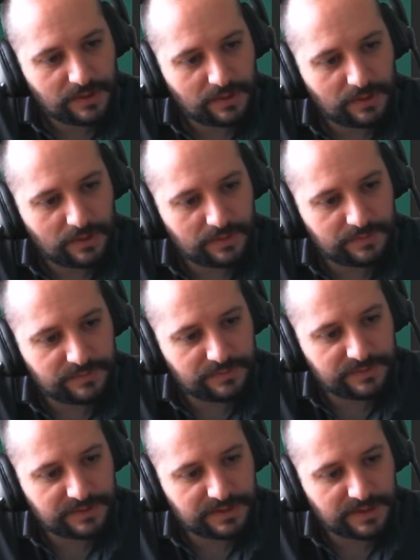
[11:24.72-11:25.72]

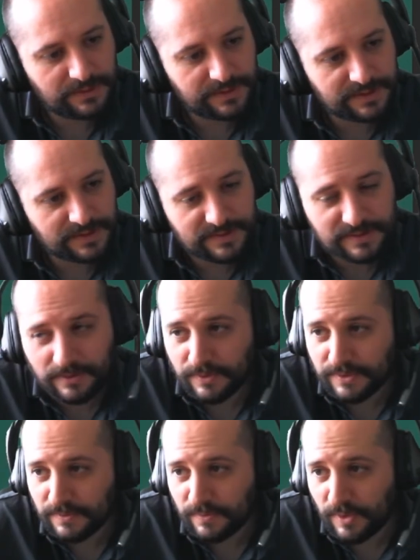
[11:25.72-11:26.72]
of the characters now
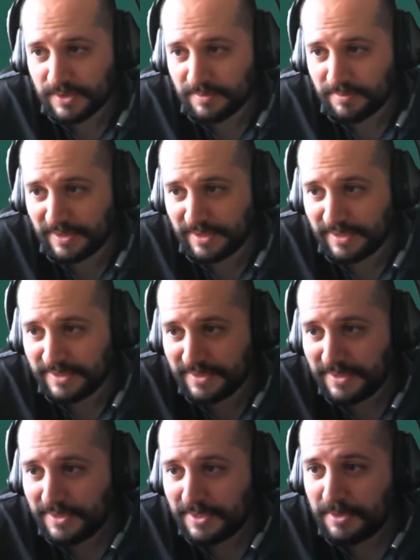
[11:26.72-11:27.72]
on the water plane.
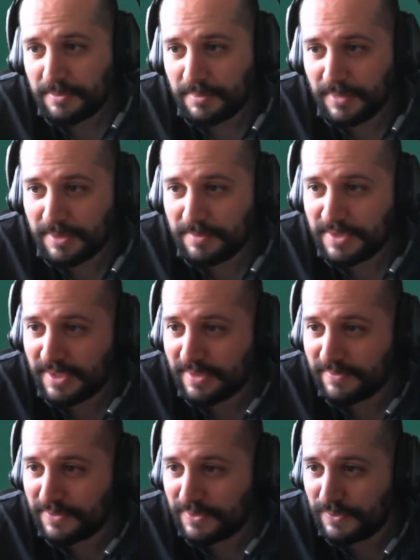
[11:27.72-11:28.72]
Maybe I
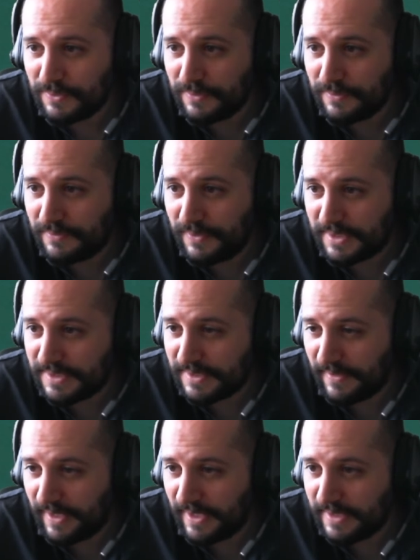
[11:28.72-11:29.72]
have to fix
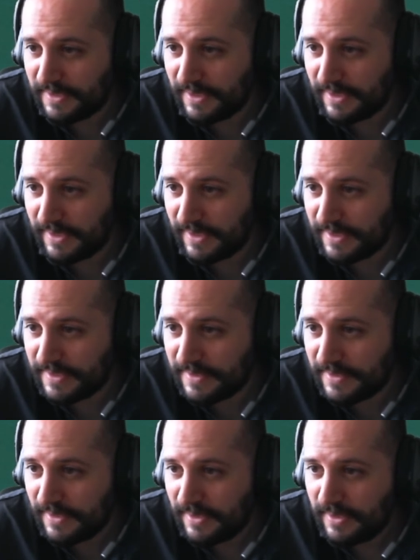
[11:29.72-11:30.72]
that, I
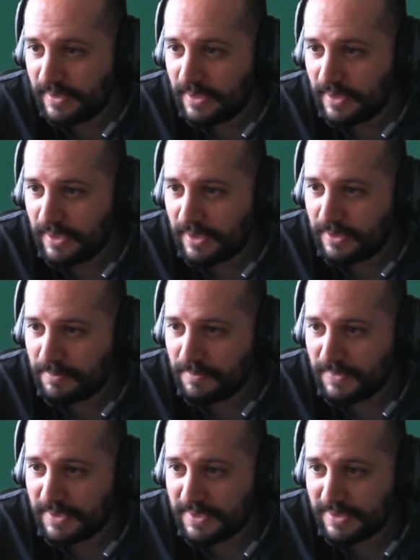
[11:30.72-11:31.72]
guess.
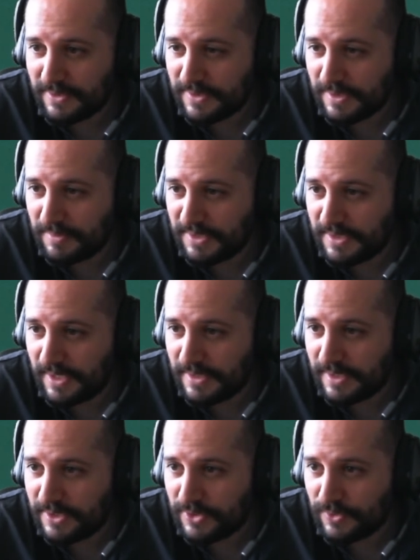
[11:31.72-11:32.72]
This looks a bit
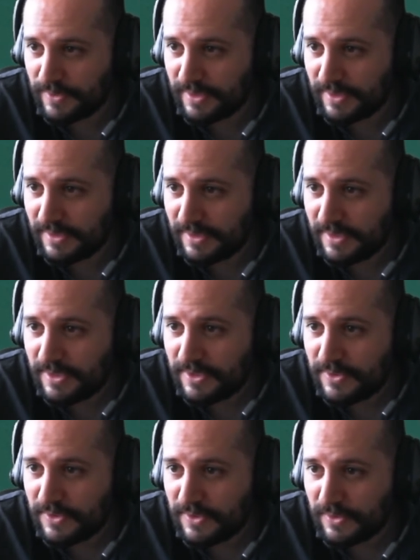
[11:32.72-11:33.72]
unnatural,
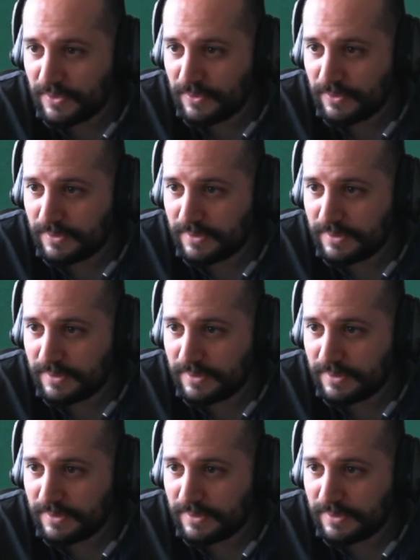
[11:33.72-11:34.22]
so